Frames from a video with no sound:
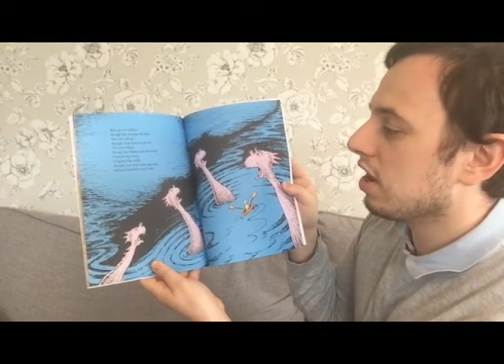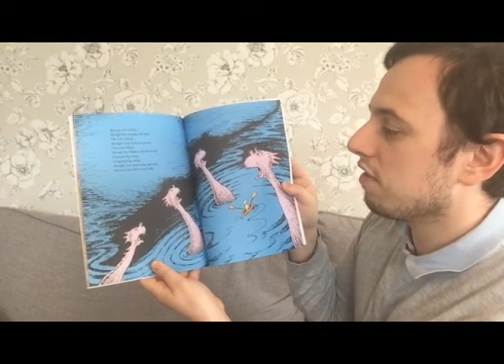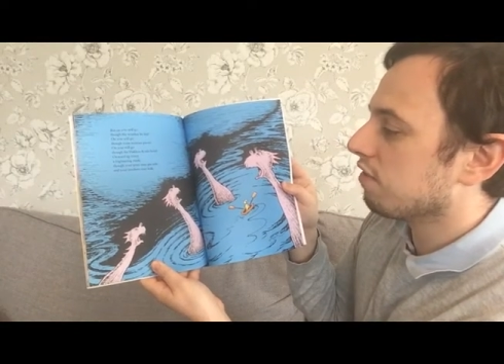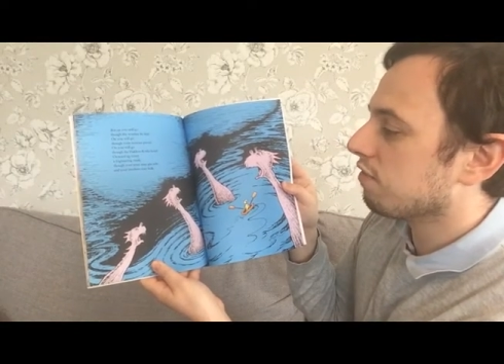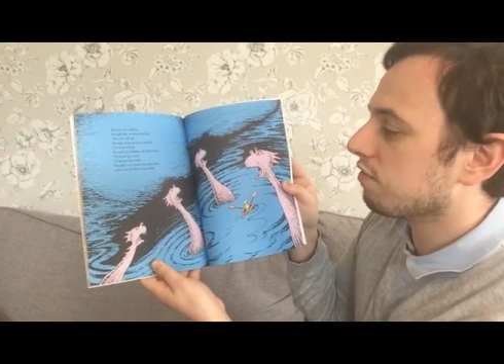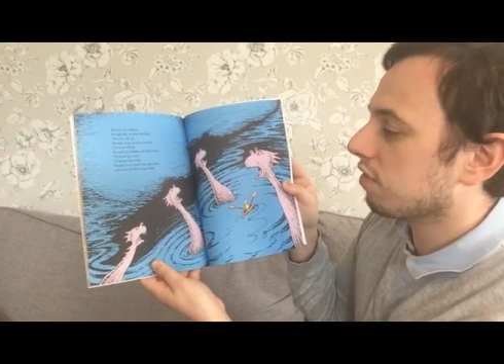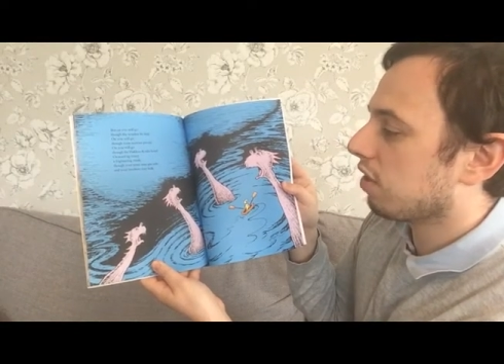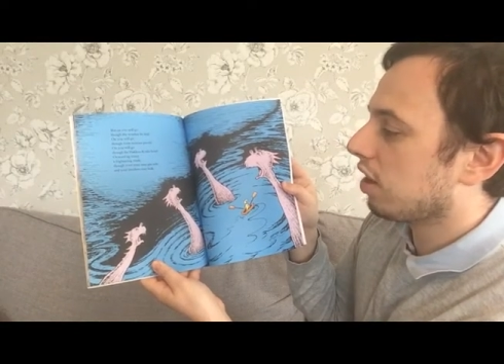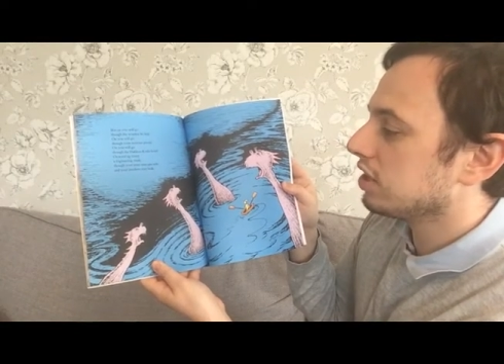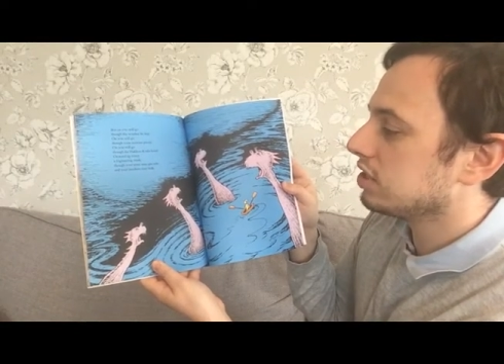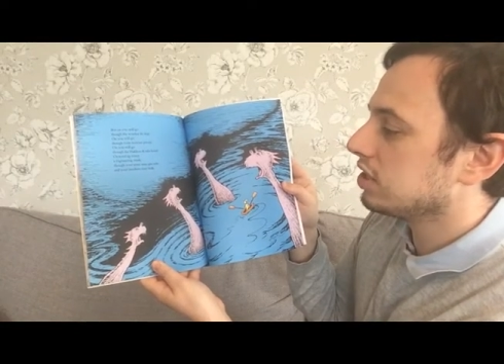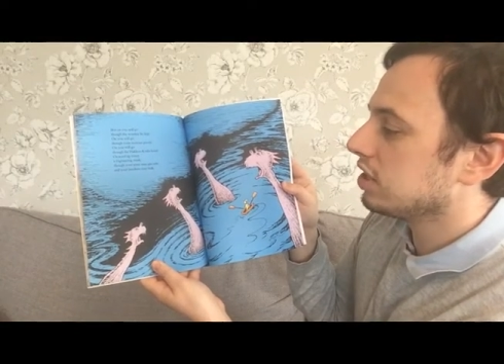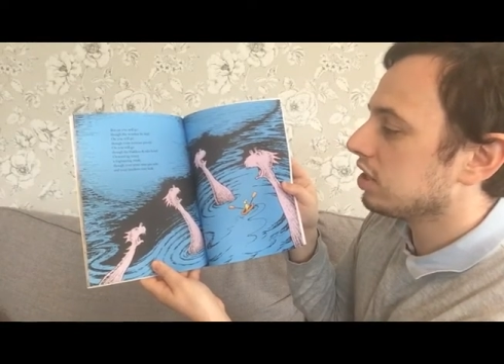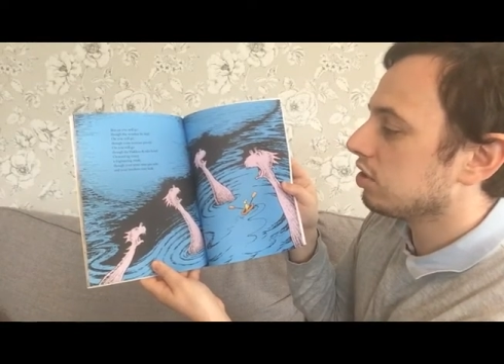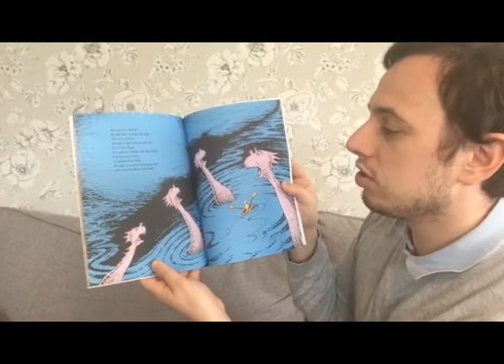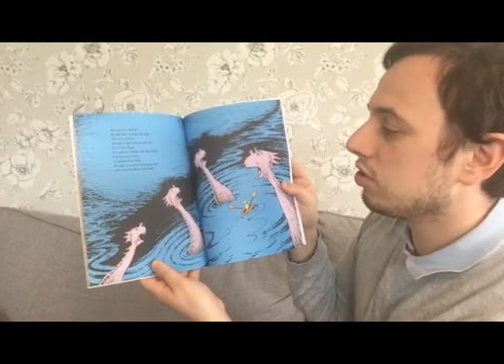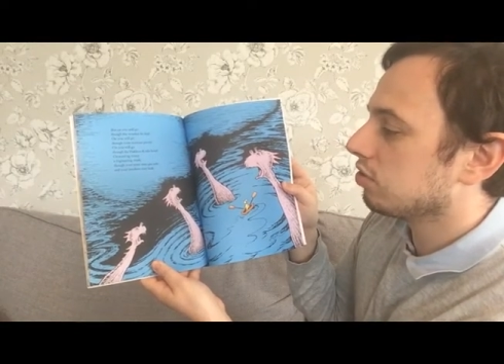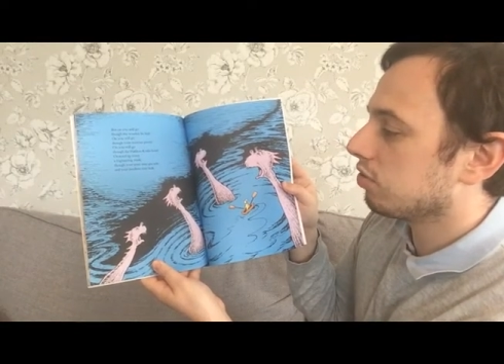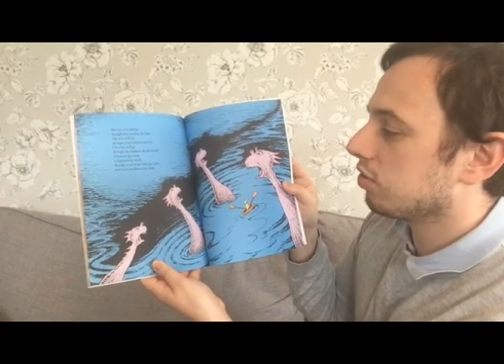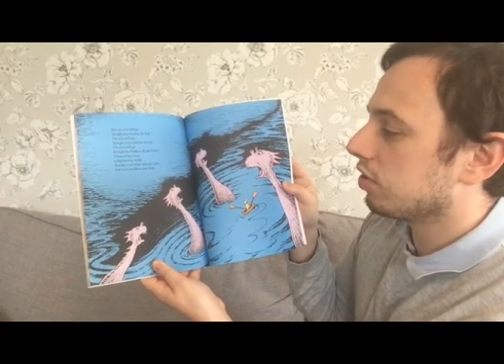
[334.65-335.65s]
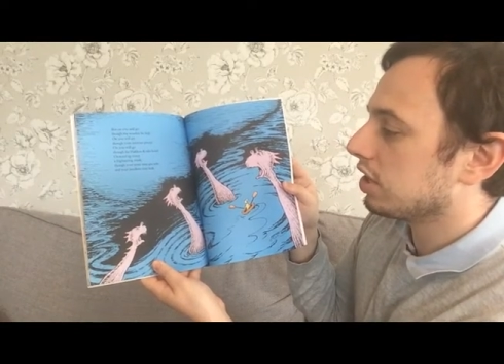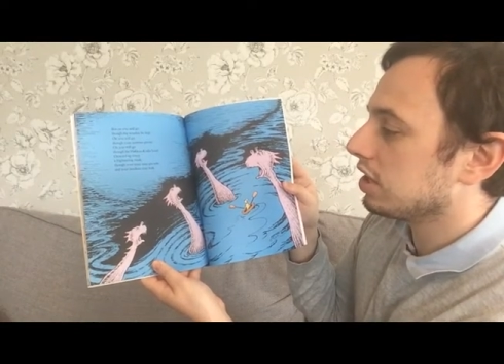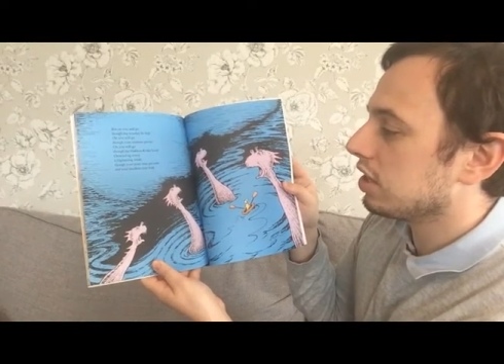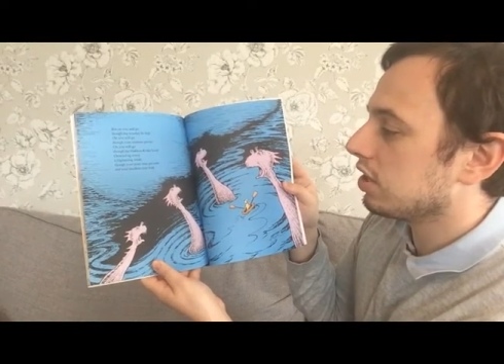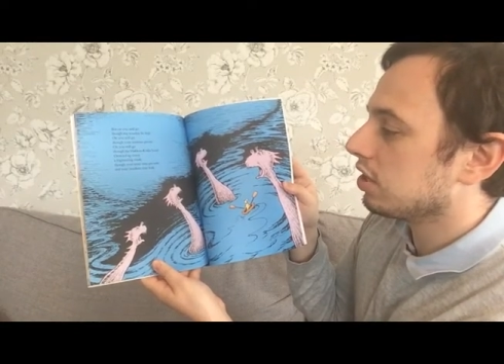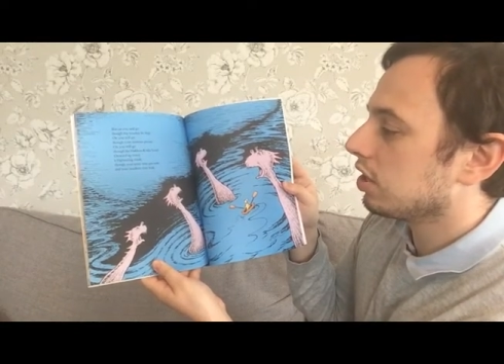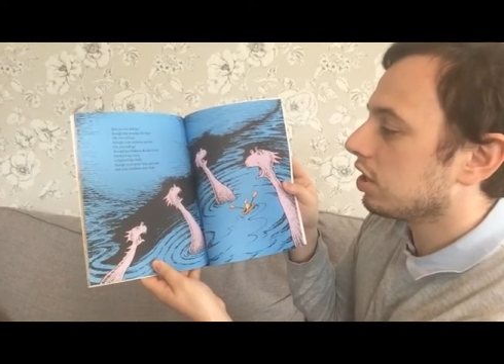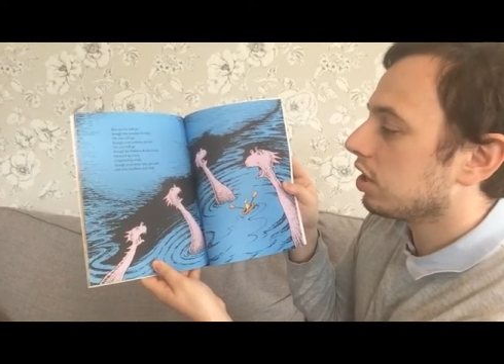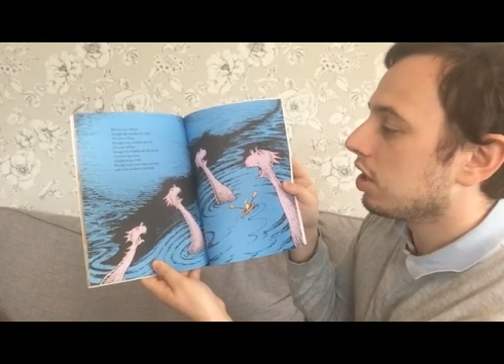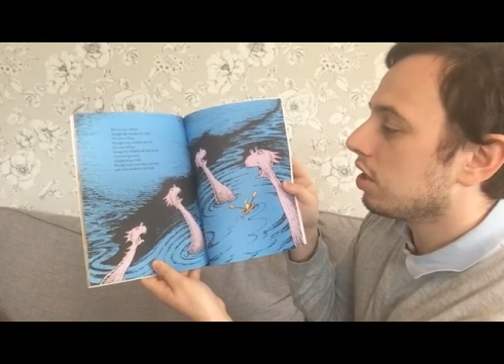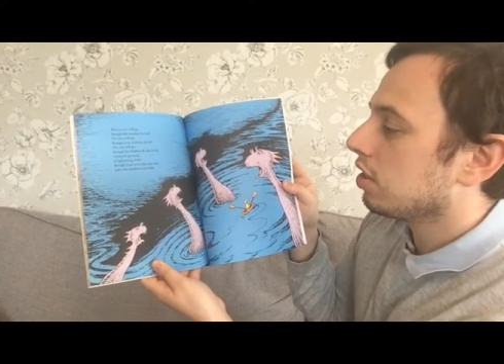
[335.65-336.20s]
a frightening creek,